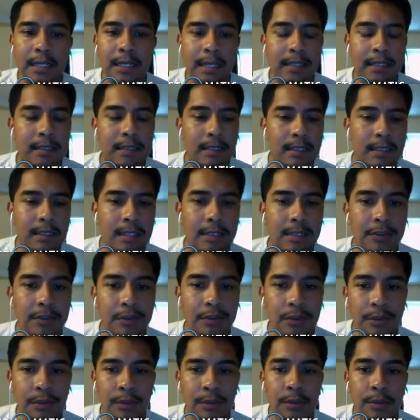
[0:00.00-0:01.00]
and
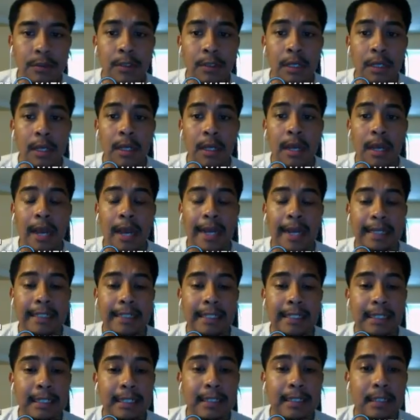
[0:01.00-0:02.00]
central
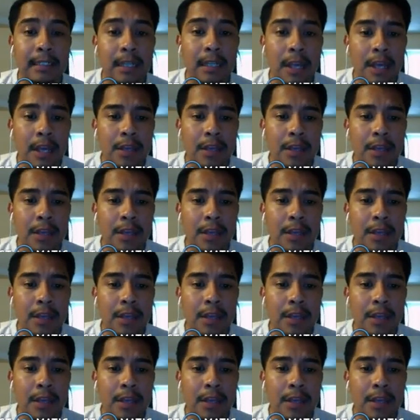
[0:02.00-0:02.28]
idea.